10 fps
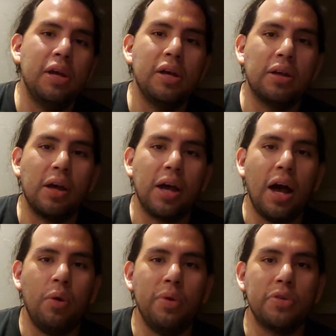You got
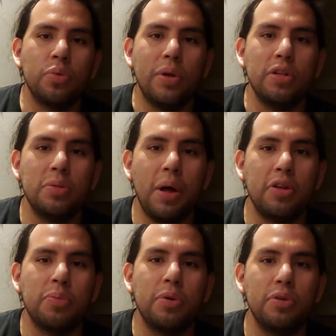Kyle Willson, Wendy
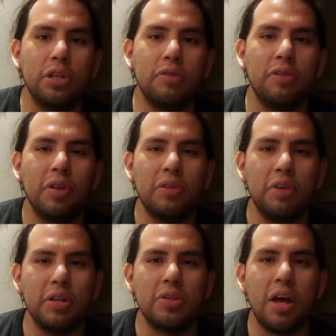Stibalis, Putin Cheeks, Veve Las
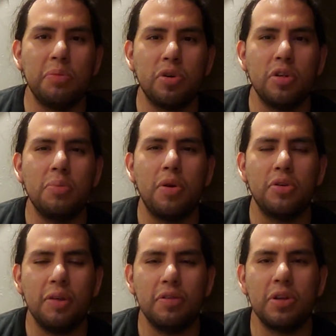Vegas, Taps Trades,
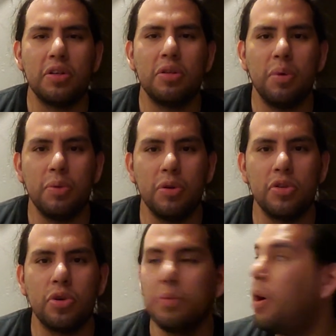Mars Davis, Legacy Bermuda,
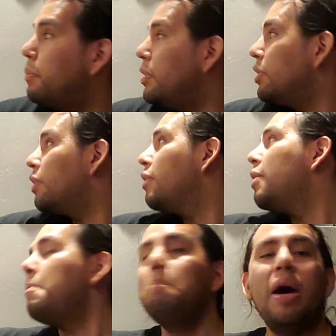Sodi Pop Media,
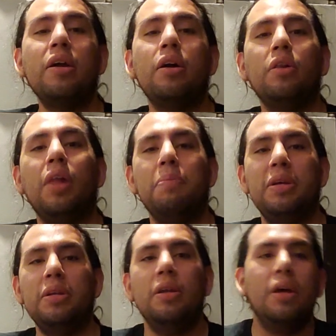Meta
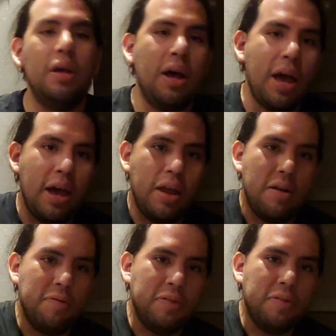Lemon,
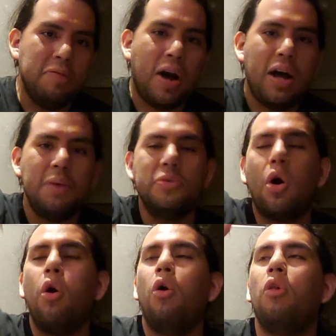and Veve Vibes
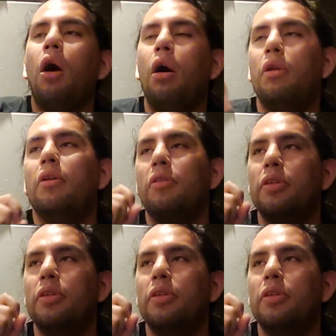all on